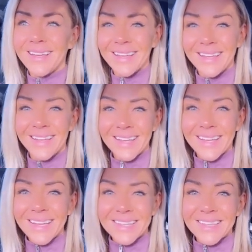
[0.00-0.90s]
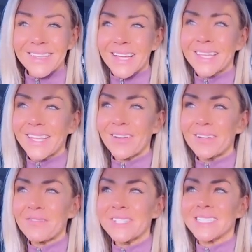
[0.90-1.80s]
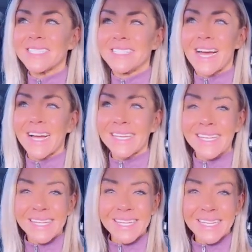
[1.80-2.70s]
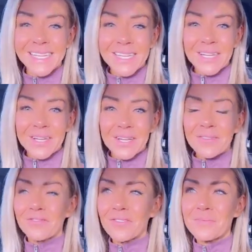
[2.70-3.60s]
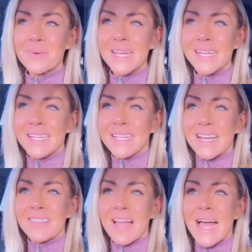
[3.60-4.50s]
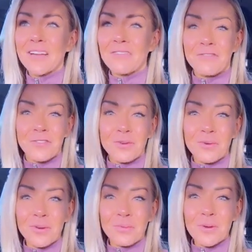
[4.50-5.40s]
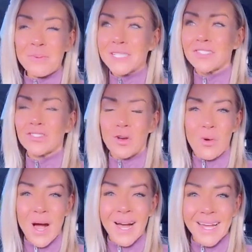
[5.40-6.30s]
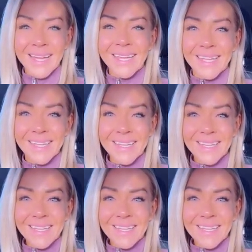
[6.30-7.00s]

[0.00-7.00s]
the likelihood of us dying from a lack of food would be so high.